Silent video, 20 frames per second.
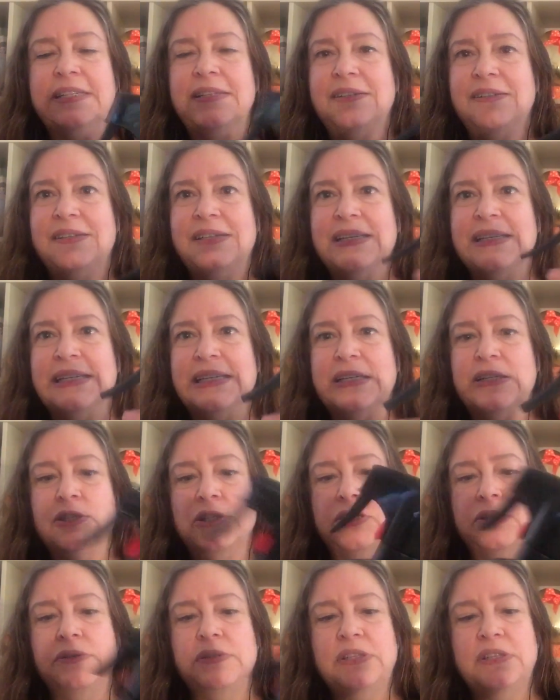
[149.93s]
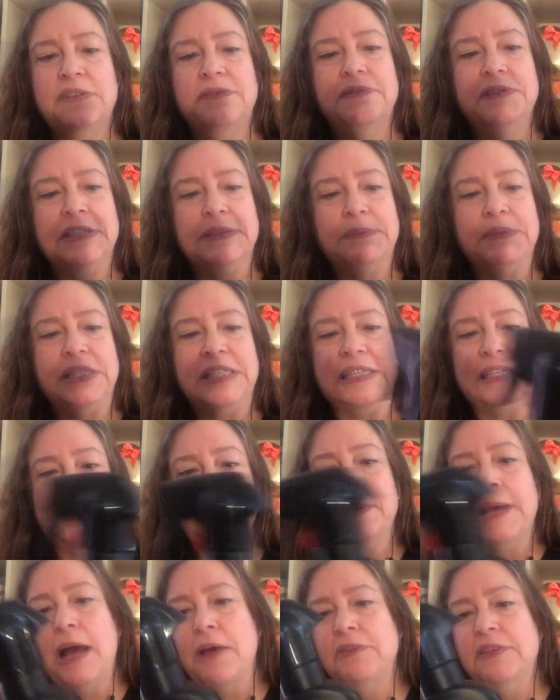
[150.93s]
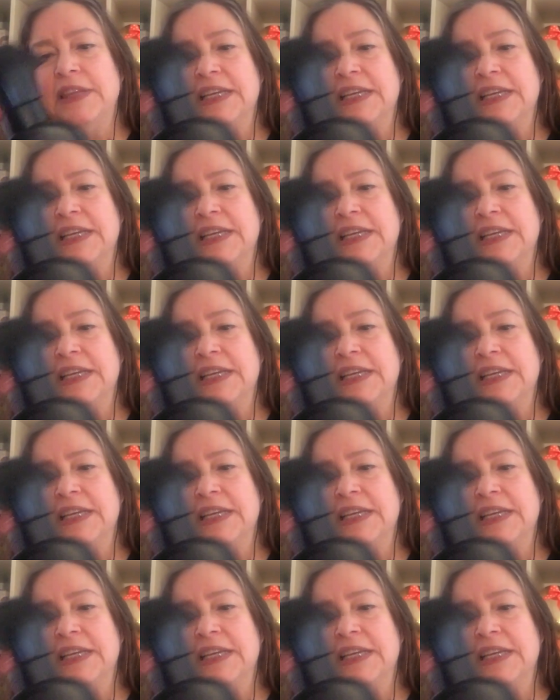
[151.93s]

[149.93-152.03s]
There's nothing loose or flimsy about